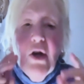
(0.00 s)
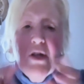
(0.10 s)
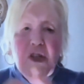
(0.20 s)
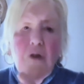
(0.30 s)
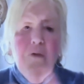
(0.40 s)

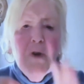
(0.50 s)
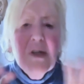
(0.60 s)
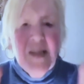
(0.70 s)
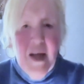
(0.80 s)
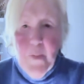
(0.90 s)
So, for
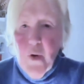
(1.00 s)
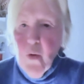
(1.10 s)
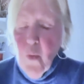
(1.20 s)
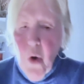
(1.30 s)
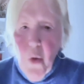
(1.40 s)

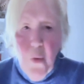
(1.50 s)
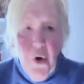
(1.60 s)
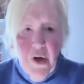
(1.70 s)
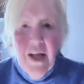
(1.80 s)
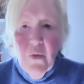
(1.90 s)
example,
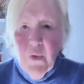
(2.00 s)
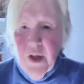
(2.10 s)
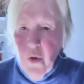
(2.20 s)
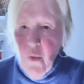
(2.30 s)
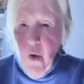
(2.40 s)
working
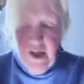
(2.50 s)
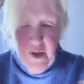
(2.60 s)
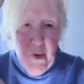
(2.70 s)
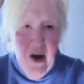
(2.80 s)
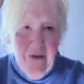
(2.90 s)
with the Watts
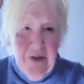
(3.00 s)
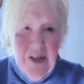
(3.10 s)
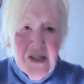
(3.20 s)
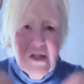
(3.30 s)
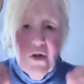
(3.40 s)

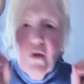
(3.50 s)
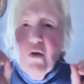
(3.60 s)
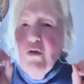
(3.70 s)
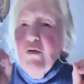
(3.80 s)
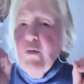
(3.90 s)
Prophets,
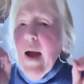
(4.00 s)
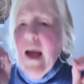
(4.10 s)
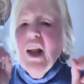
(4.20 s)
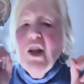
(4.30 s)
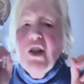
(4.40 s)
who
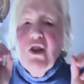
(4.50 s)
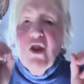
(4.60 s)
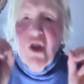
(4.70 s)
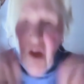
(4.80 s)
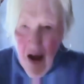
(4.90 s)
I
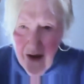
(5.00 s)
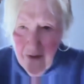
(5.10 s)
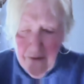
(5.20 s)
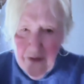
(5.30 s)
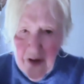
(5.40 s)
love,